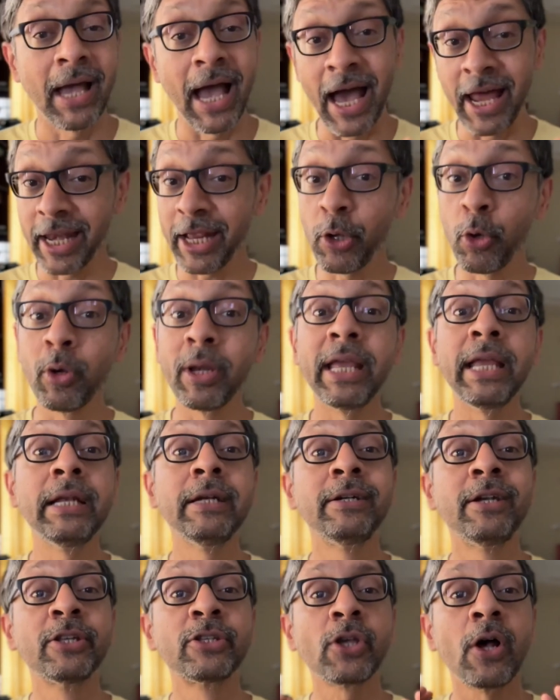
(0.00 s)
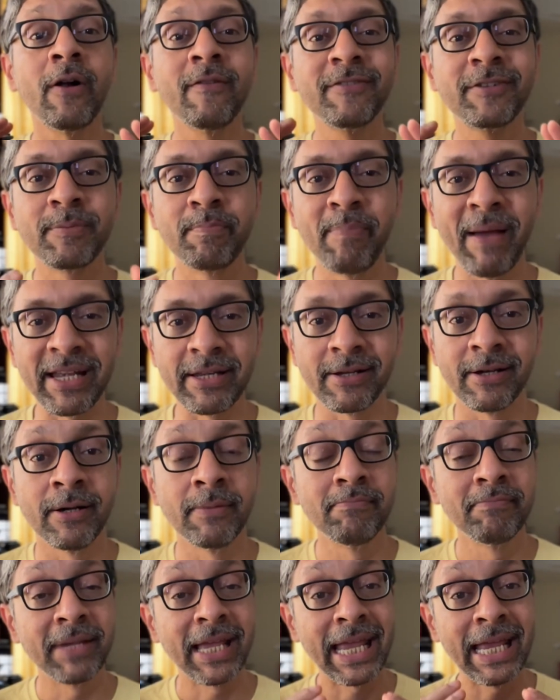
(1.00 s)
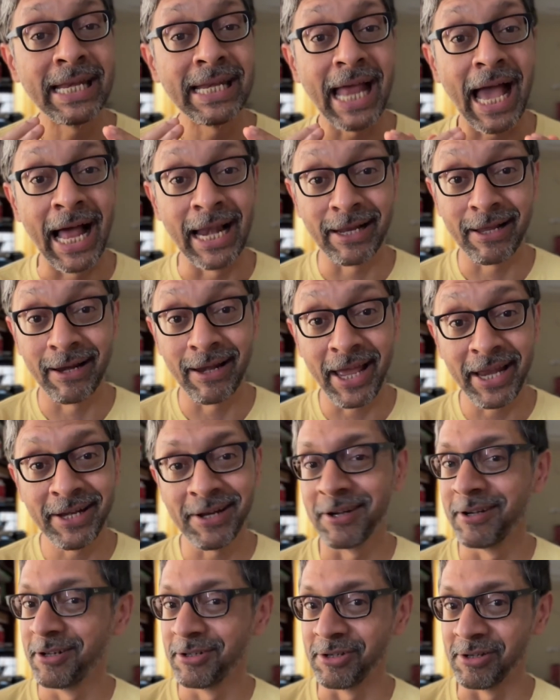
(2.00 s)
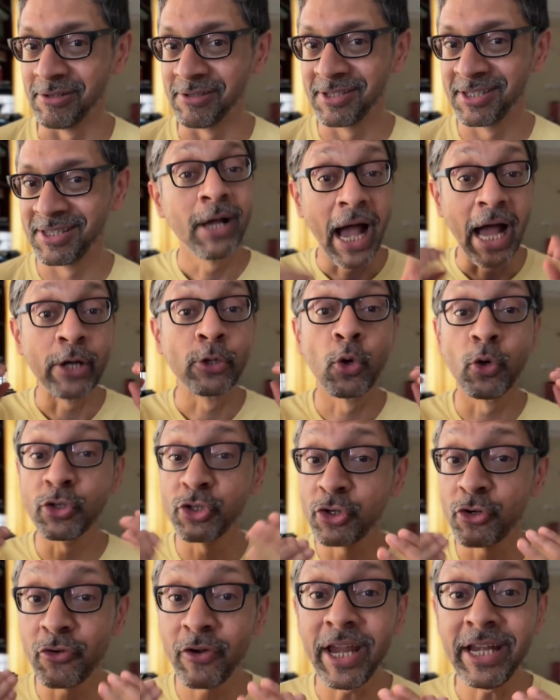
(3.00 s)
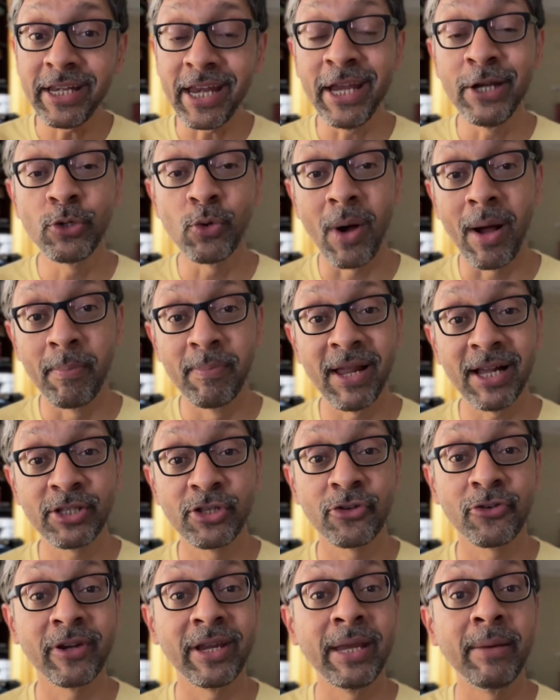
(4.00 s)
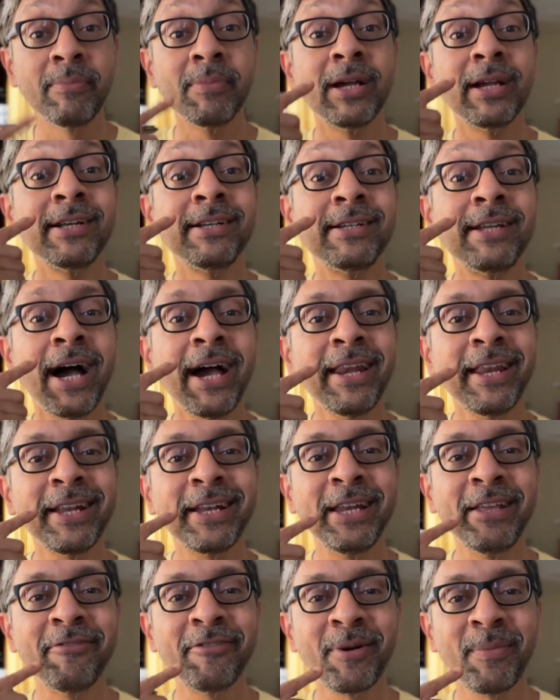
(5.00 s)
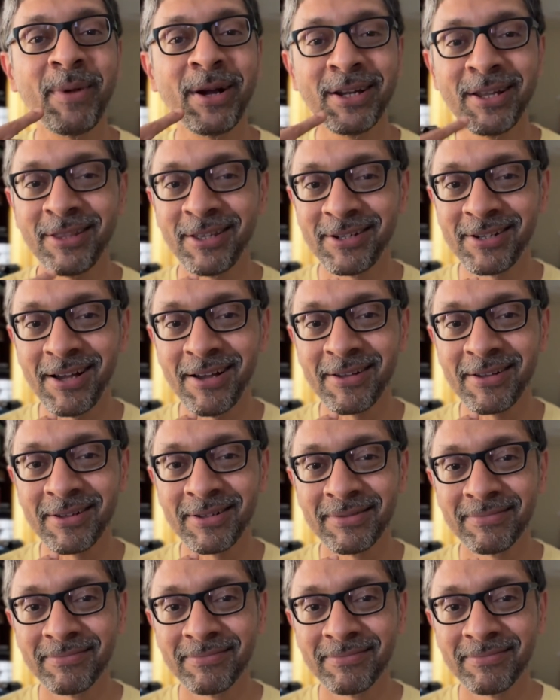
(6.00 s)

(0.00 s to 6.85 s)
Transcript: Arecoline dissolves better in alkaline conditions and goes straight into our bloodstream directly from under the tongue.